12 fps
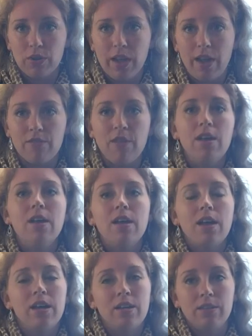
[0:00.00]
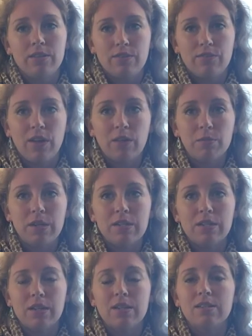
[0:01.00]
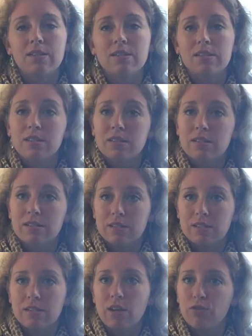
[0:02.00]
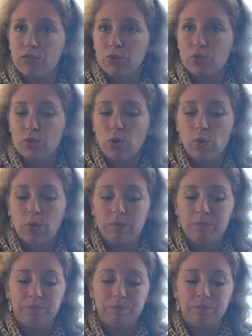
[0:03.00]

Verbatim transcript: life and in the development and sustenance of your soul.